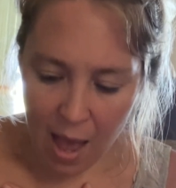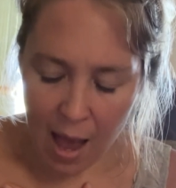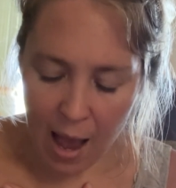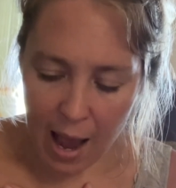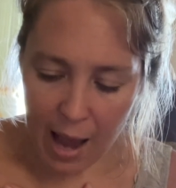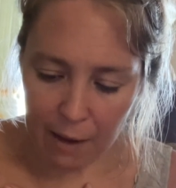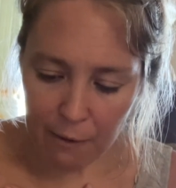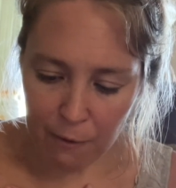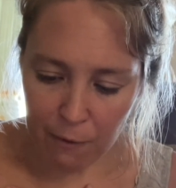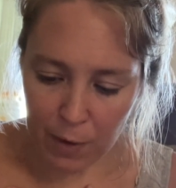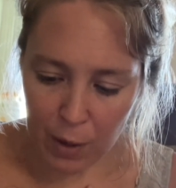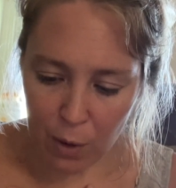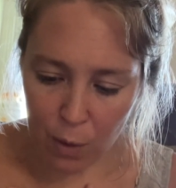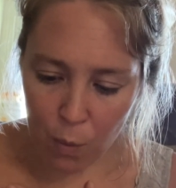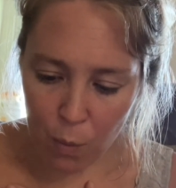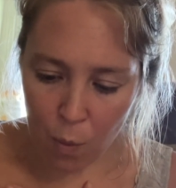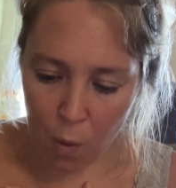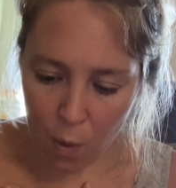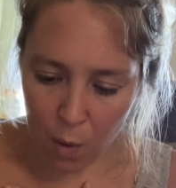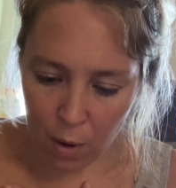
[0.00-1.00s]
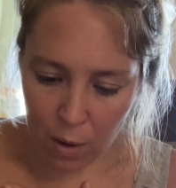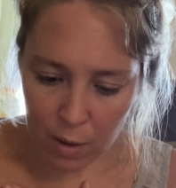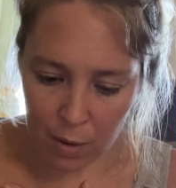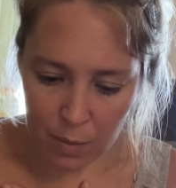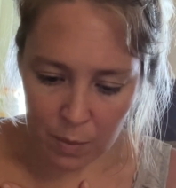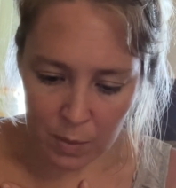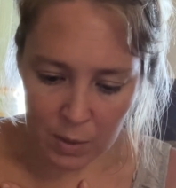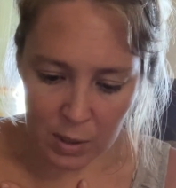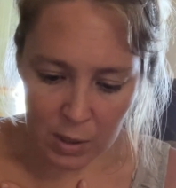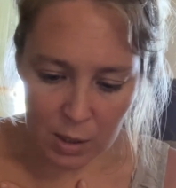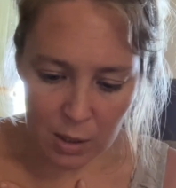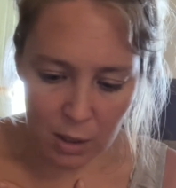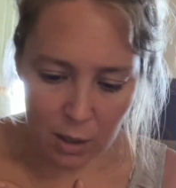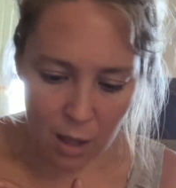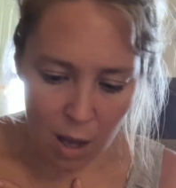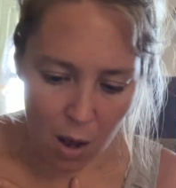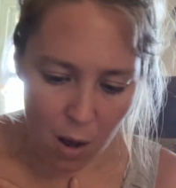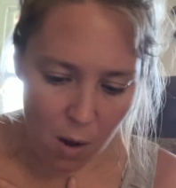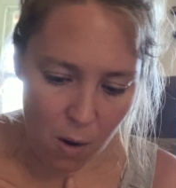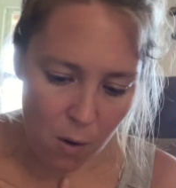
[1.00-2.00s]
I feel warm,
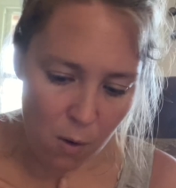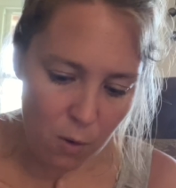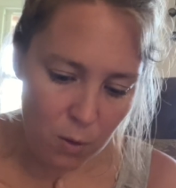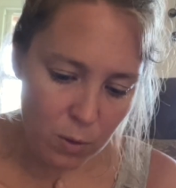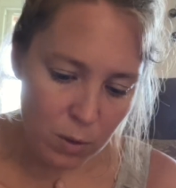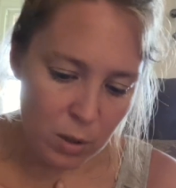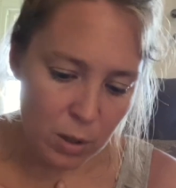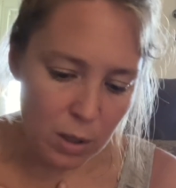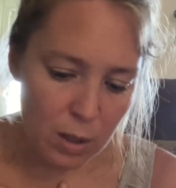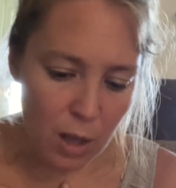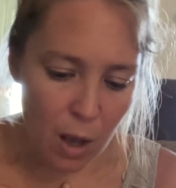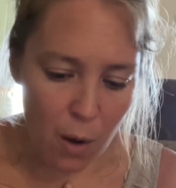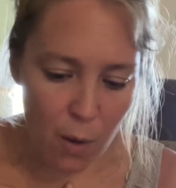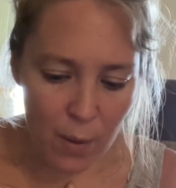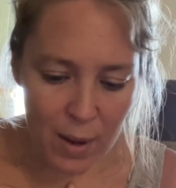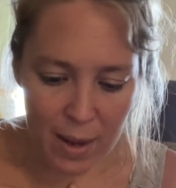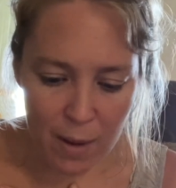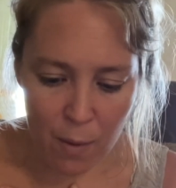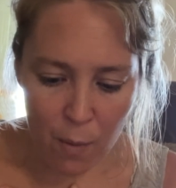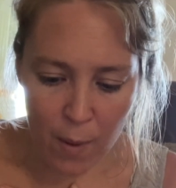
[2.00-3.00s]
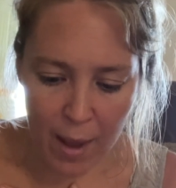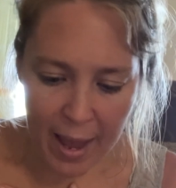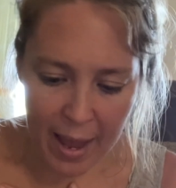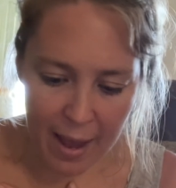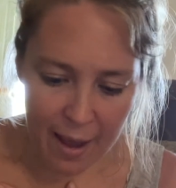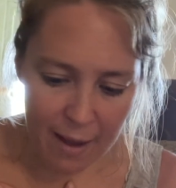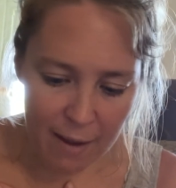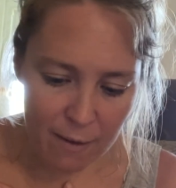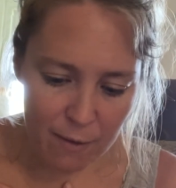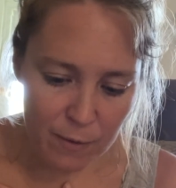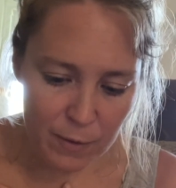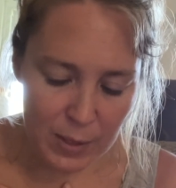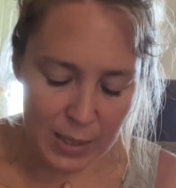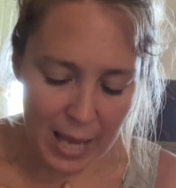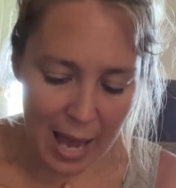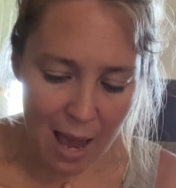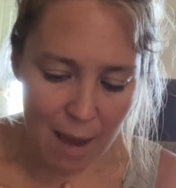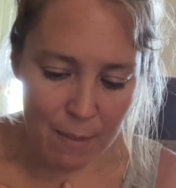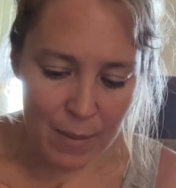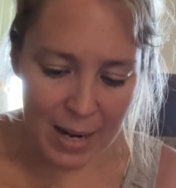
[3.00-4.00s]
slow, glowy waves
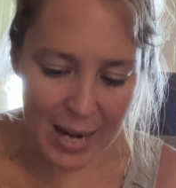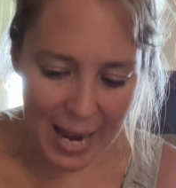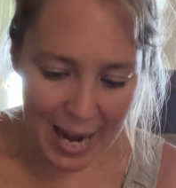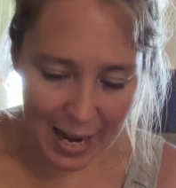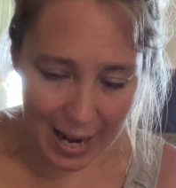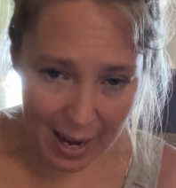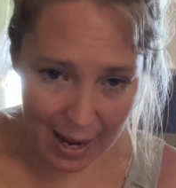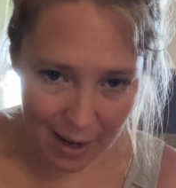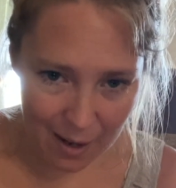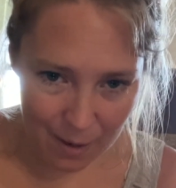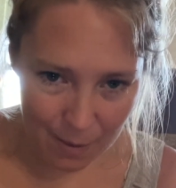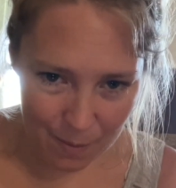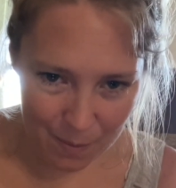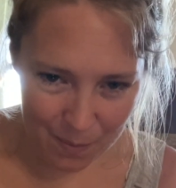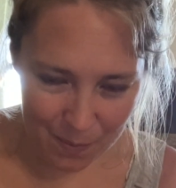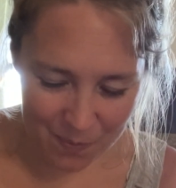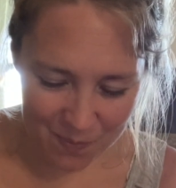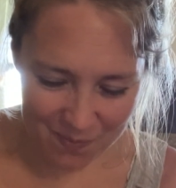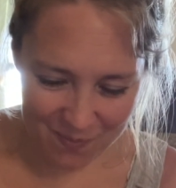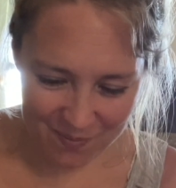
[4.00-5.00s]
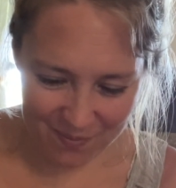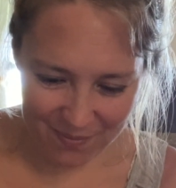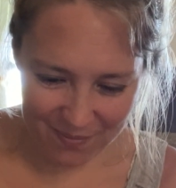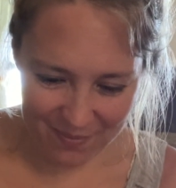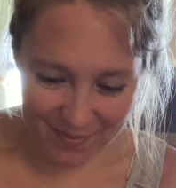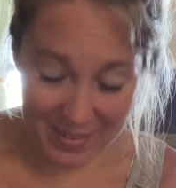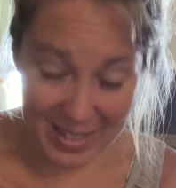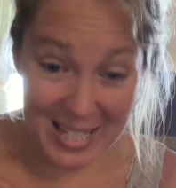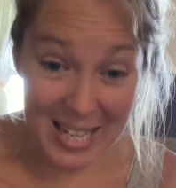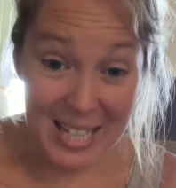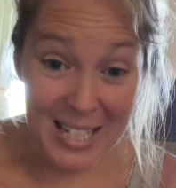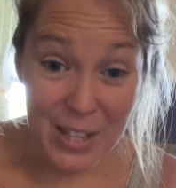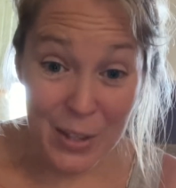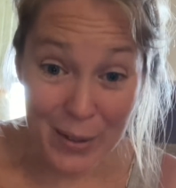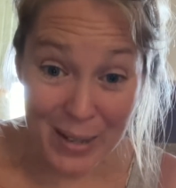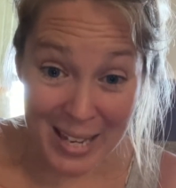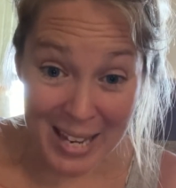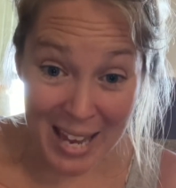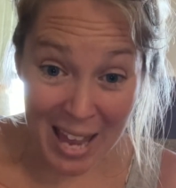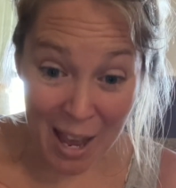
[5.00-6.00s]
emanating, another
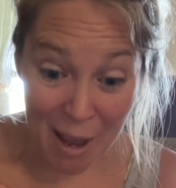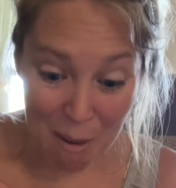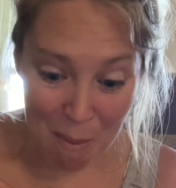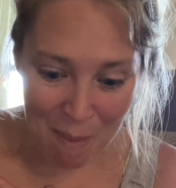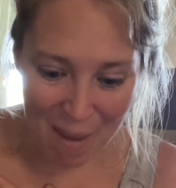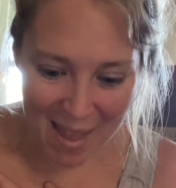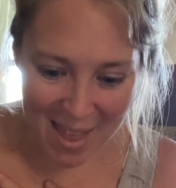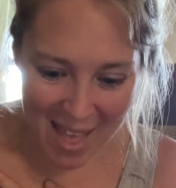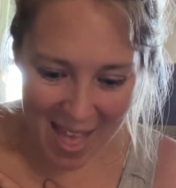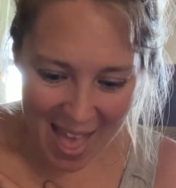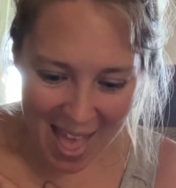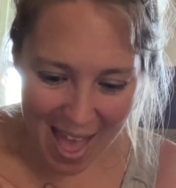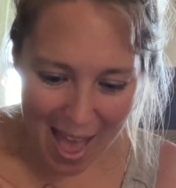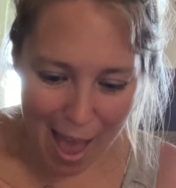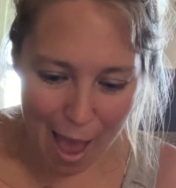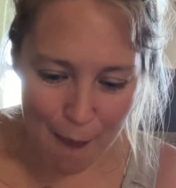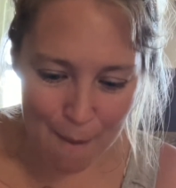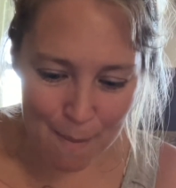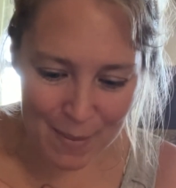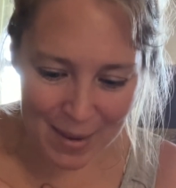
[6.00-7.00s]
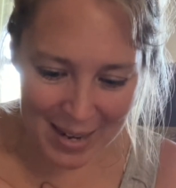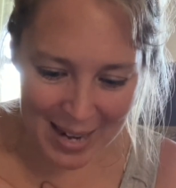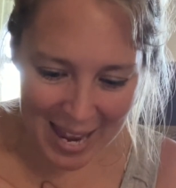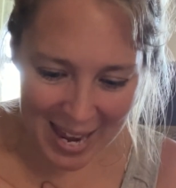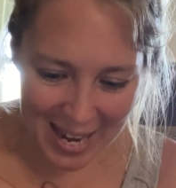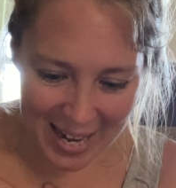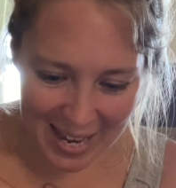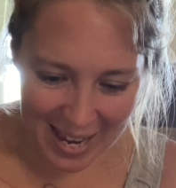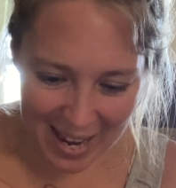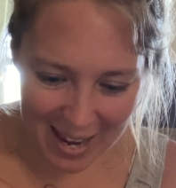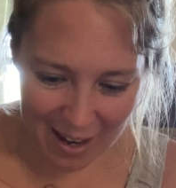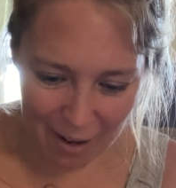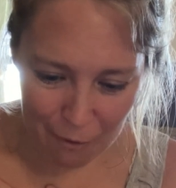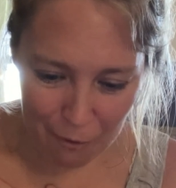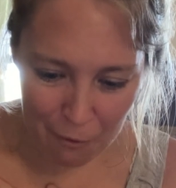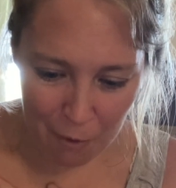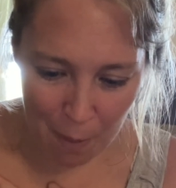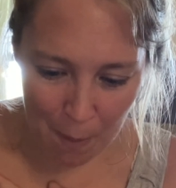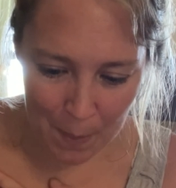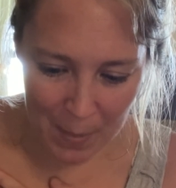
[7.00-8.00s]
EM, emanating
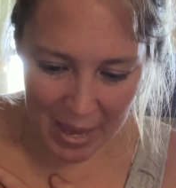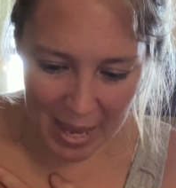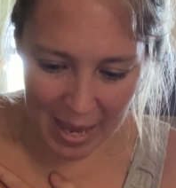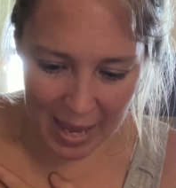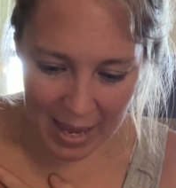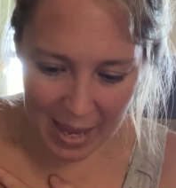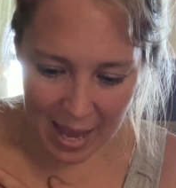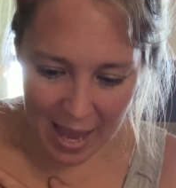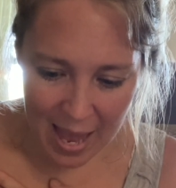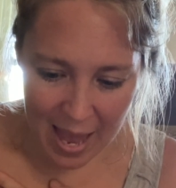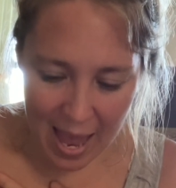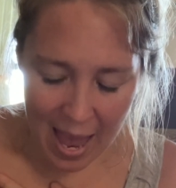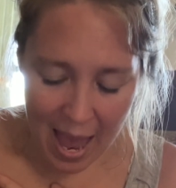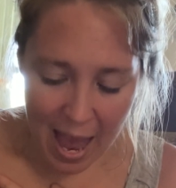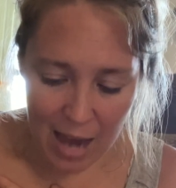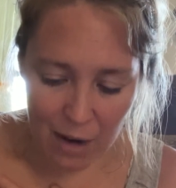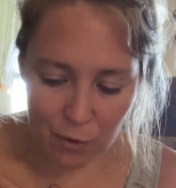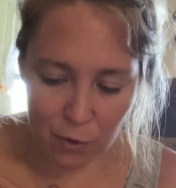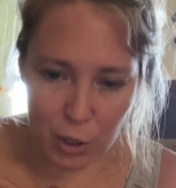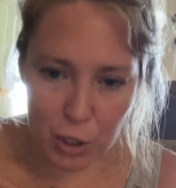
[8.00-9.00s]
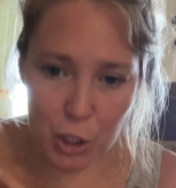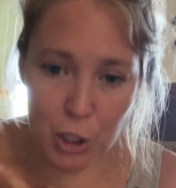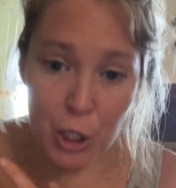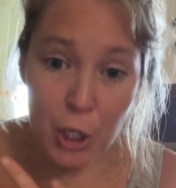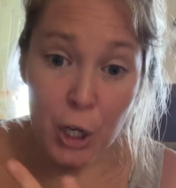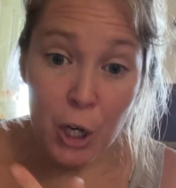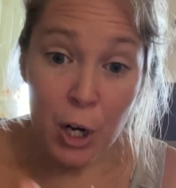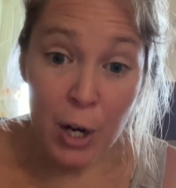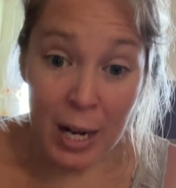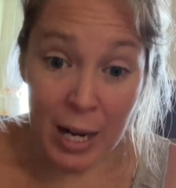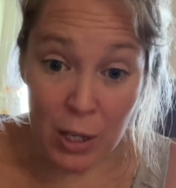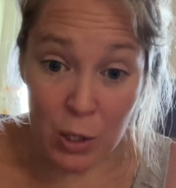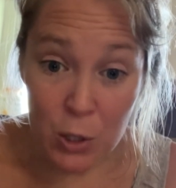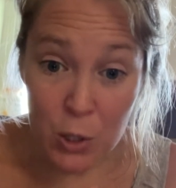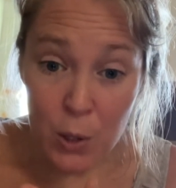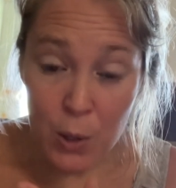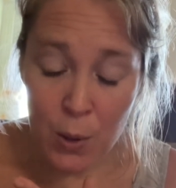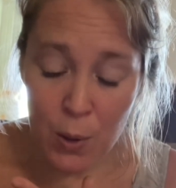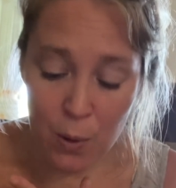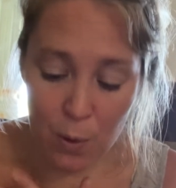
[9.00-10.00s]
from me and returning
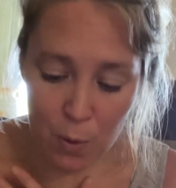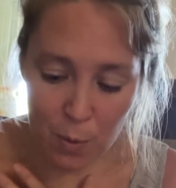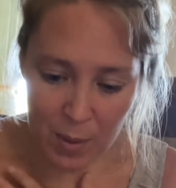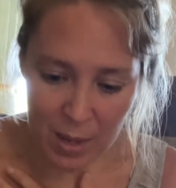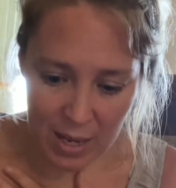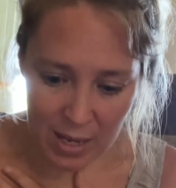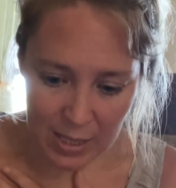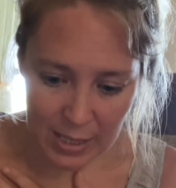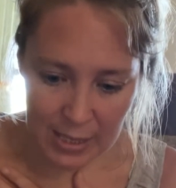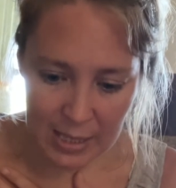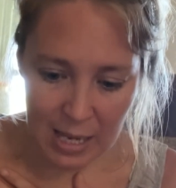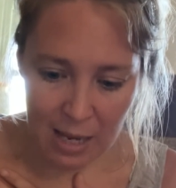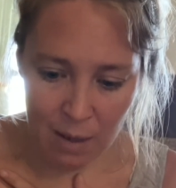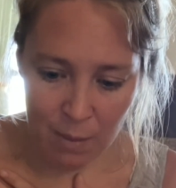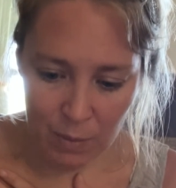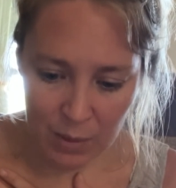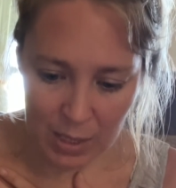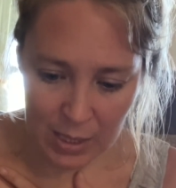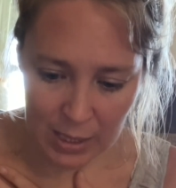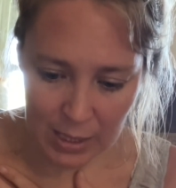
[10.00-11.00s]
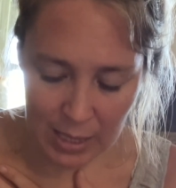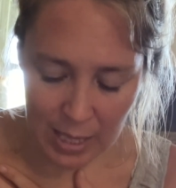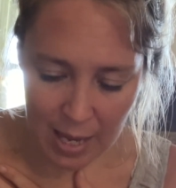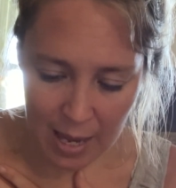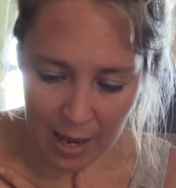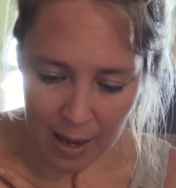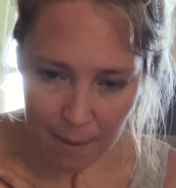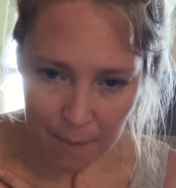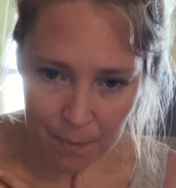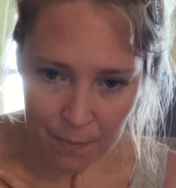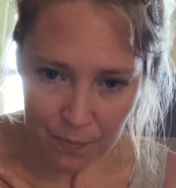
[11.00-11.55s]
to me seamlessly.